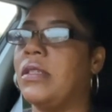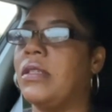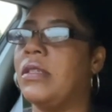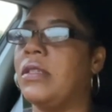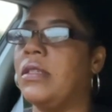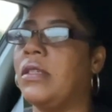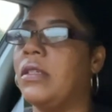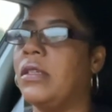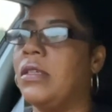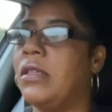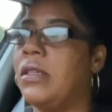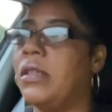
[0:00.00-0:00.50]

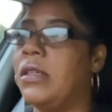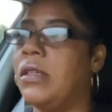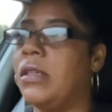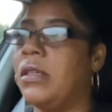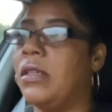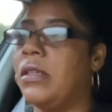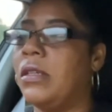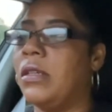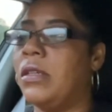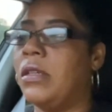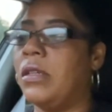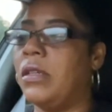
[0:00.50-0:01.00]

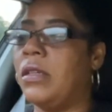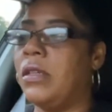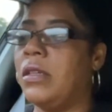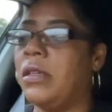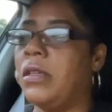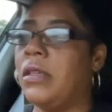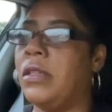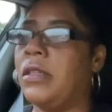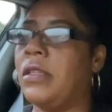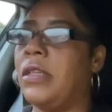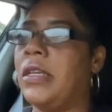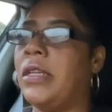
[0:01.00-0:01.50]

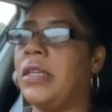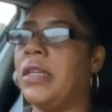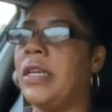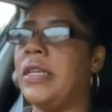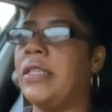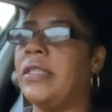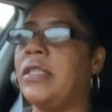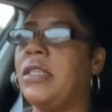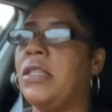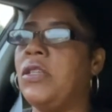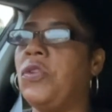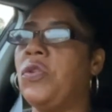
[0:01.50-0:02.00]
And then they
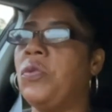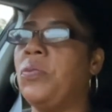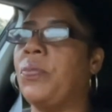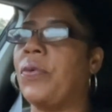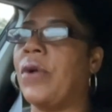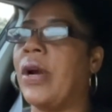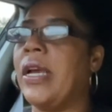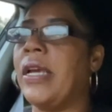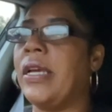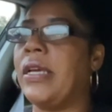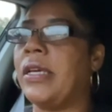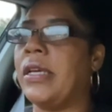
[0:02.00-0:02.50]
see you
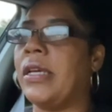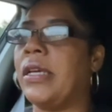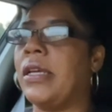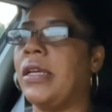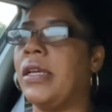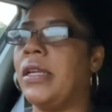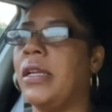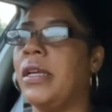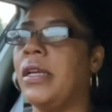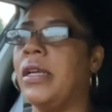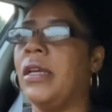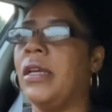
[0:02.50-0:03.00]
breaking,